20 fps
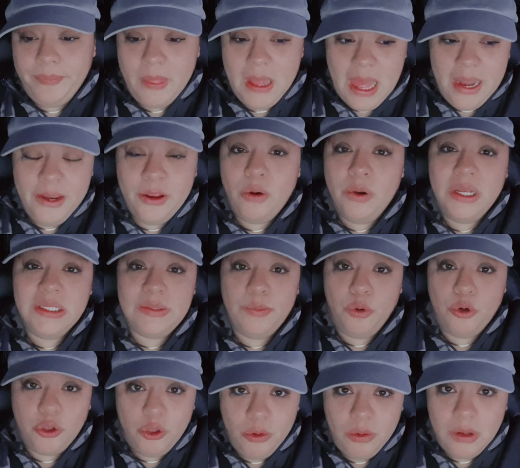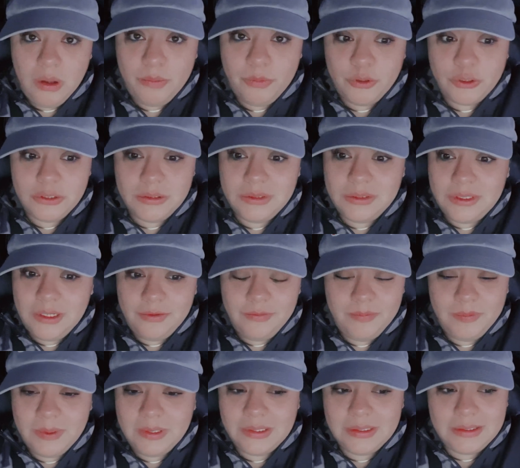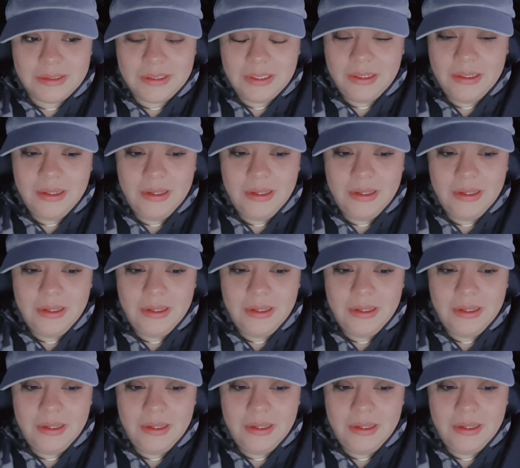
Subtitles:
I need to go get some more cucumbers and stuff because,